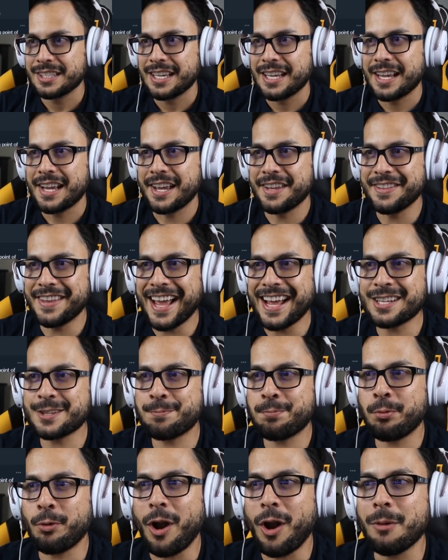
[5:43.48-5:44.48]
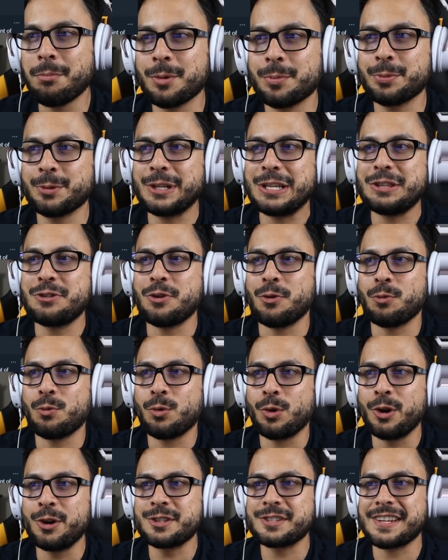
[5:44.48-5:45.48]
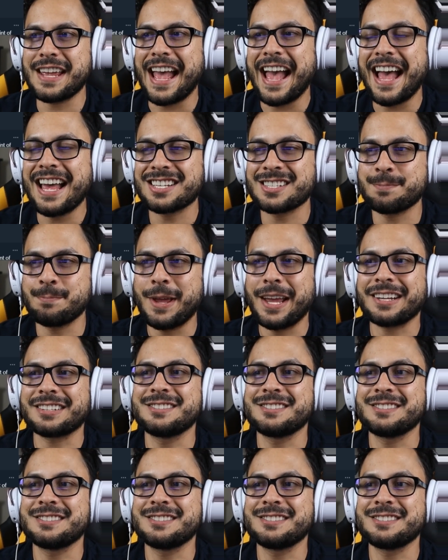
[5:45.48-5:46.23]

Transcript: And that's probably the worst aspect